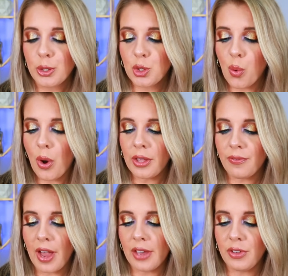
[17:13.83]

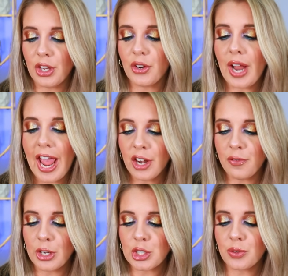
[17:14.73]
25 year
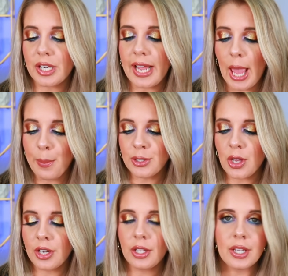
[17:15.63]
anniversary
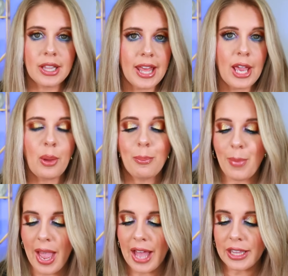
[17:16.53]
Amazonian clay
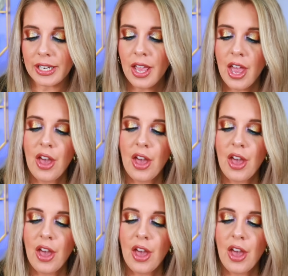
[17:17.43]
palette.